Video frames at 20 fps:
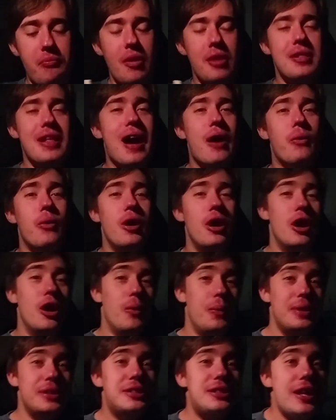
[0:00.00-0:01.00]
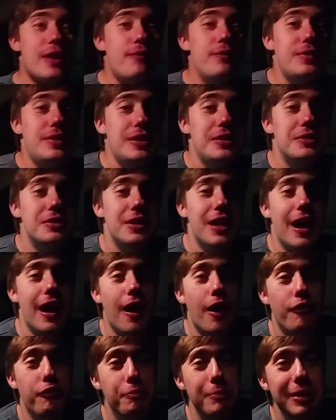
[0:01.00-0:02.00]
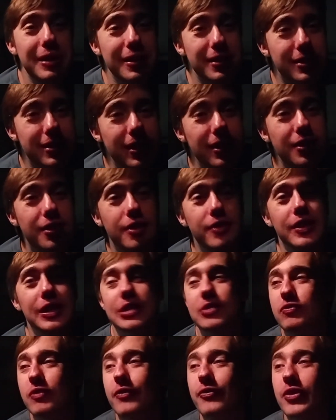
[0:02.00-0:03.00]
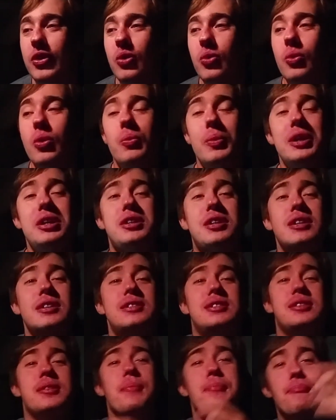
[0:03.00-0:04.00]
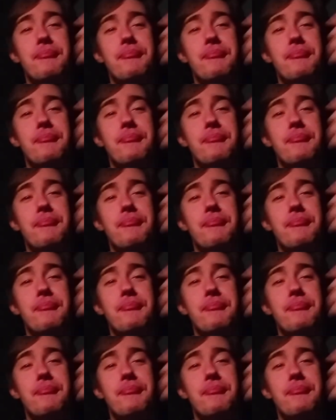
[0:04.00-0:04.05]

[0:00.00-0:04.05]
Now, we're 17.5 minutes into this review, which is